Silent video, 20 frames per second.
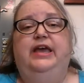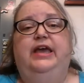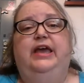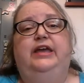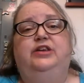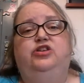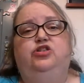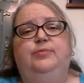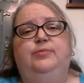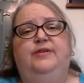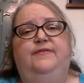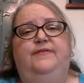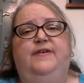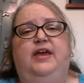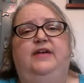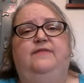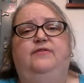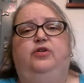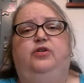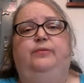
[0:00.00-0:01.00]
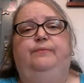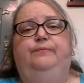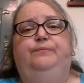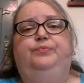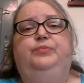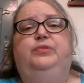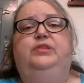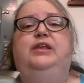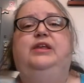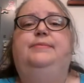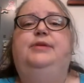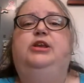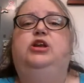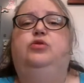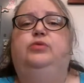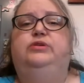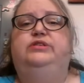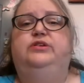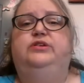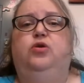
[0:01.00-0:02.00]
And do me a favor, let me
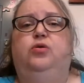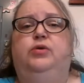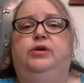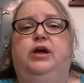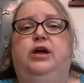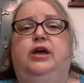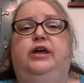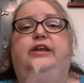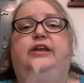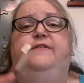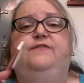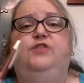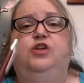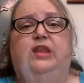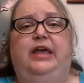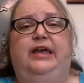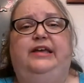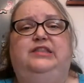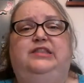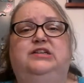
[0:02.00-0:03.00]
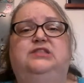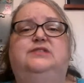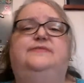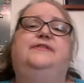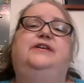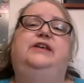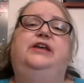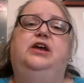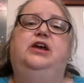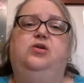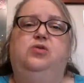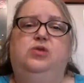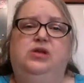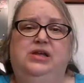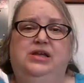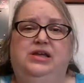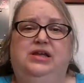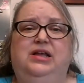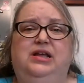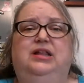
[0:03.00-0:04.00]
know what's going on. If you like this video,
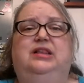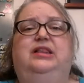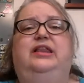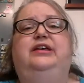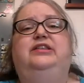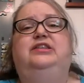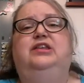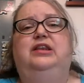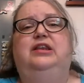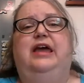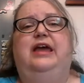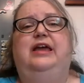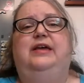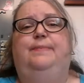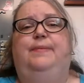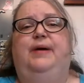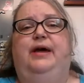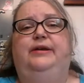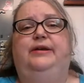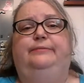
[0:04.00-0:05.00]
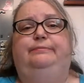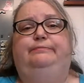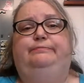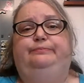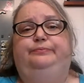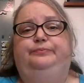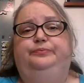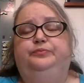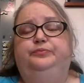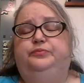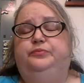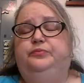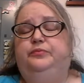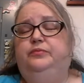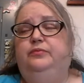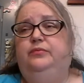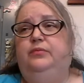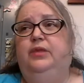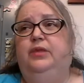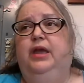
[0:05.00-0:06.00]
click the like button.
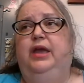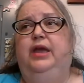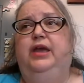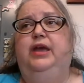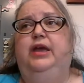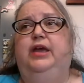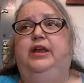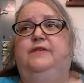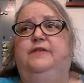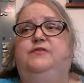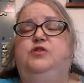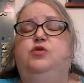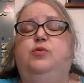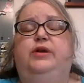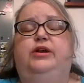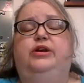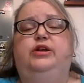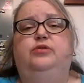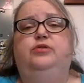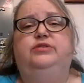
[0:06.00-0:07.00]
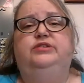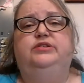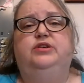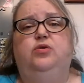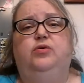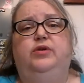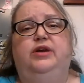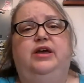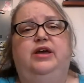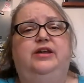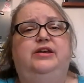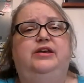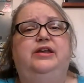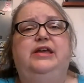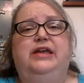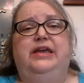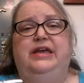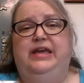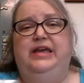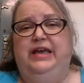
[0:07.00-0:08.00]
And if you want to know what's going on,
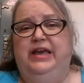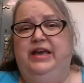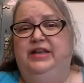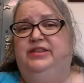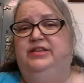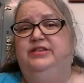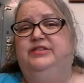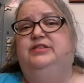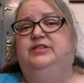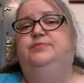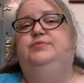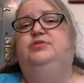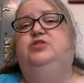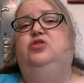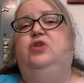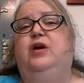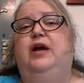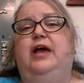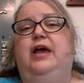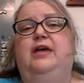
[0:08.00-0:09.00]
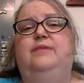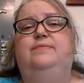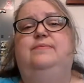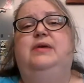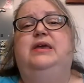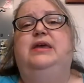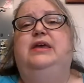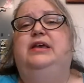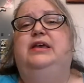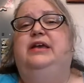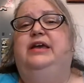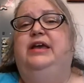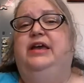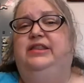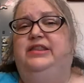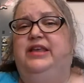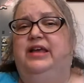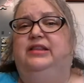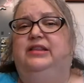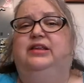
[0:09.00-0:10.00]
hit the subscribe,
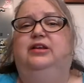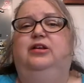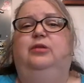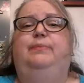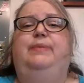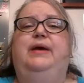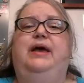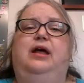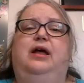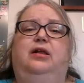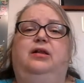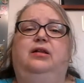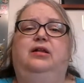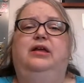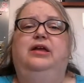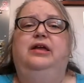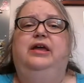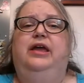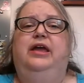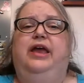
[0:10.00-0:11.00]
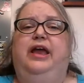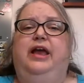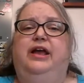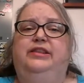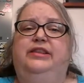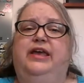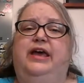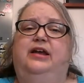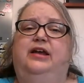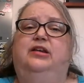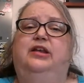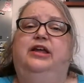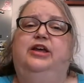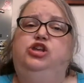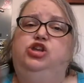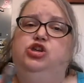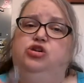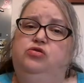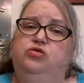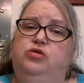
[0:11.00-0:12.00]
hit that little bell, and that'll
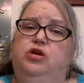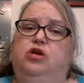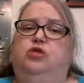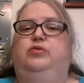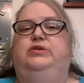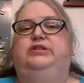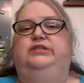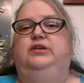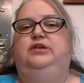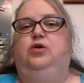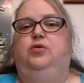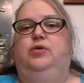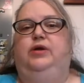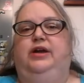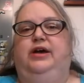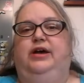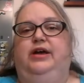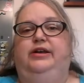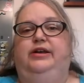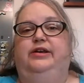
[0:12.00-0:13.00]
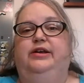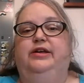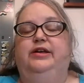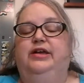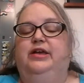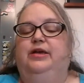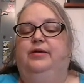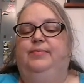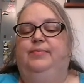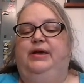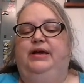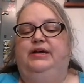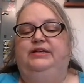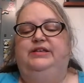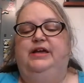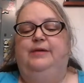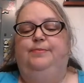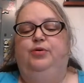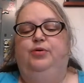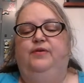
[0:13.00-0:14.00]
let you know what's going on.
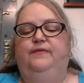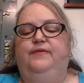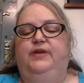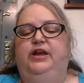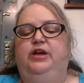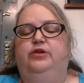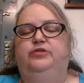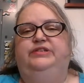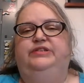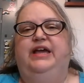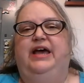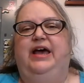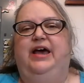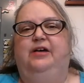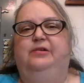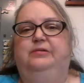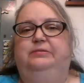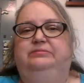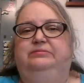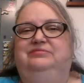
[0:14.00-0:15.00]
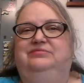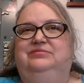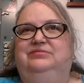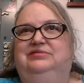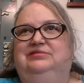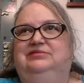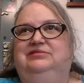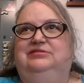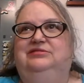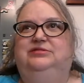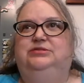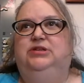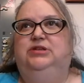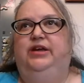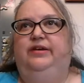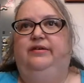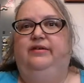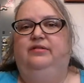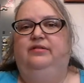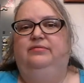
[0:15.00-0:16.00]
Because I put videos out
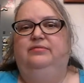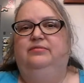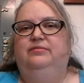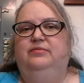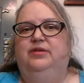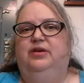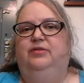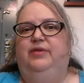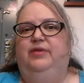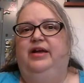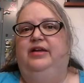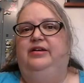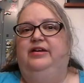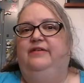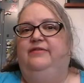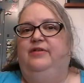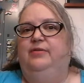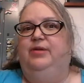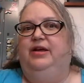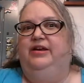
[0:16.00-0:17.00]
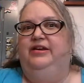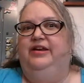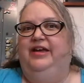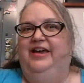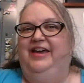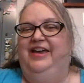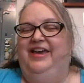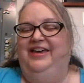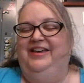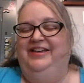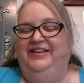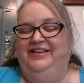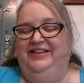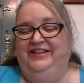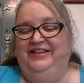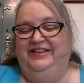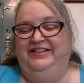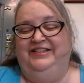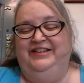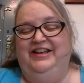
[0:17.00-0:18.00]
around every Monday.
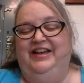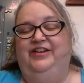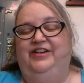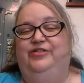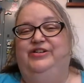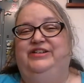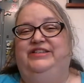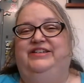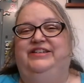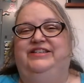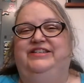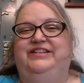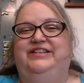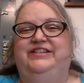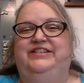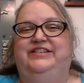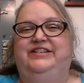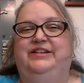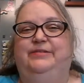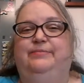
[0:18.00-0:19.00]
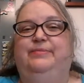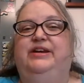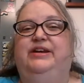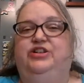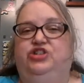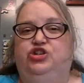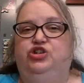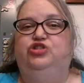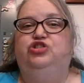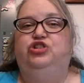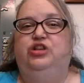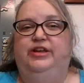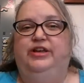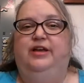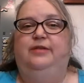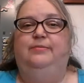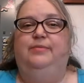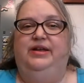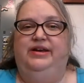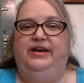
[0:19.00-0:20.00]
It's not always consistent, but it's usually
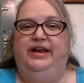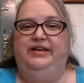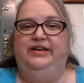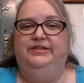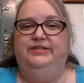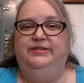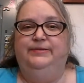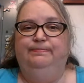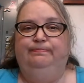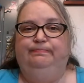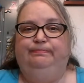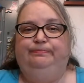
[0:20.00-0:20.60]
on Mondays.